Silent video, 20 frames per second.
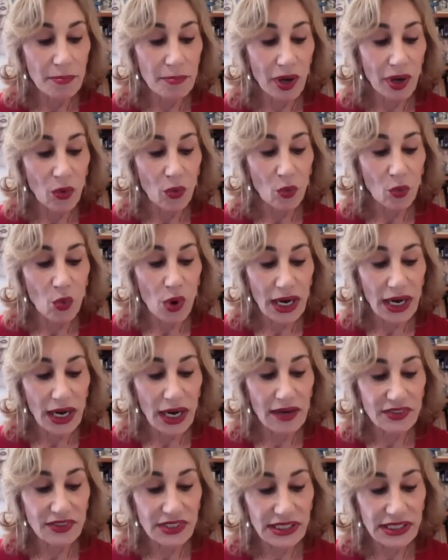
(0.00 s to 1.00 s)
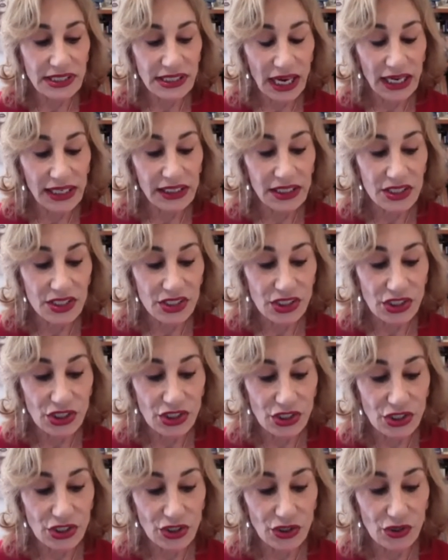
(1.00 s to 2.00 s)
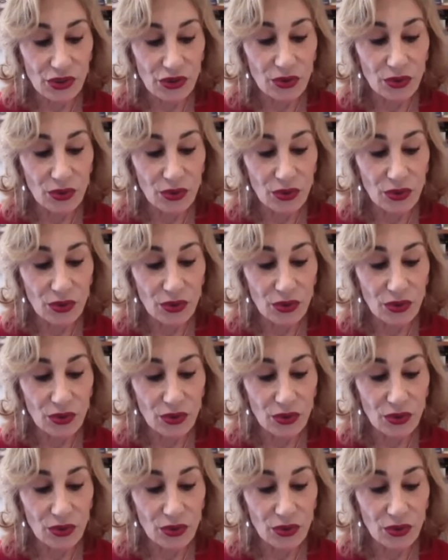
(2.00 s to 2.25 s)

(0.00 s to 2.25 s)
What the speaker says: But what I've decided to do,